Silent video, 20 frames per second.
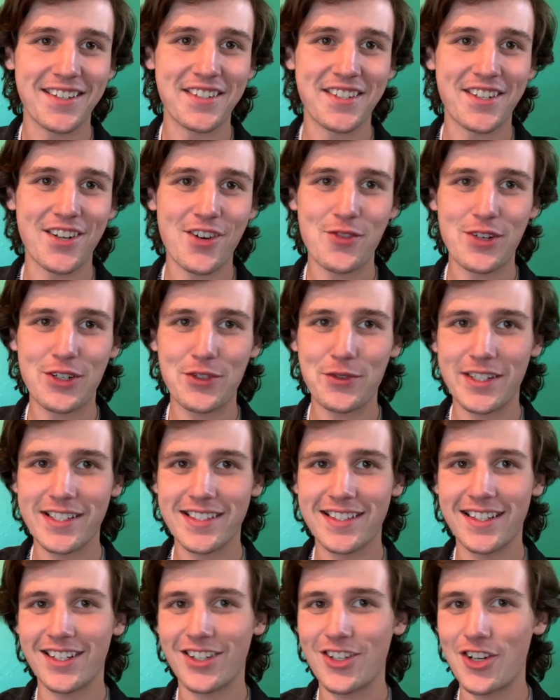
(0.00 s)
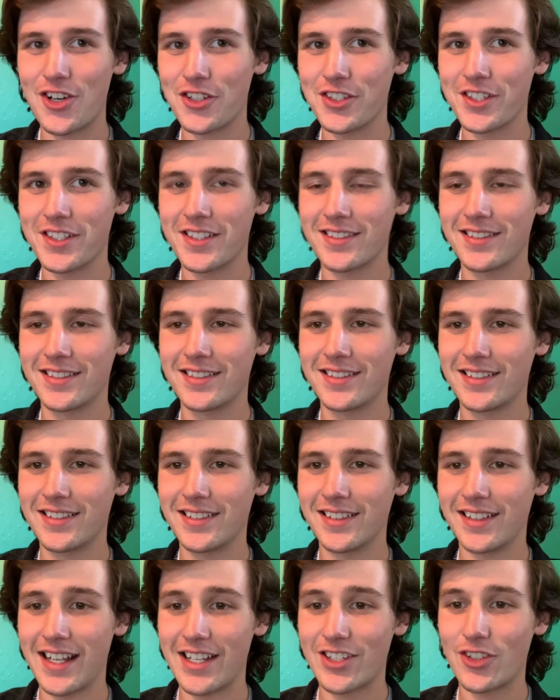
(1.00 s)
Which one is going to cause
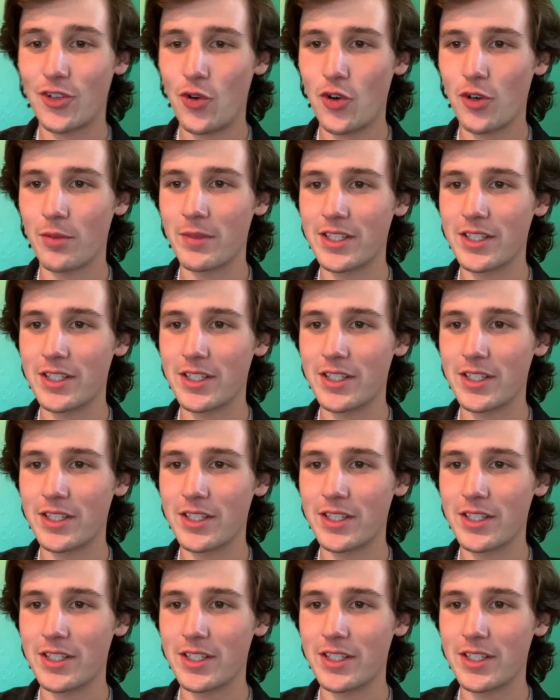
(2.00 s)
less harm.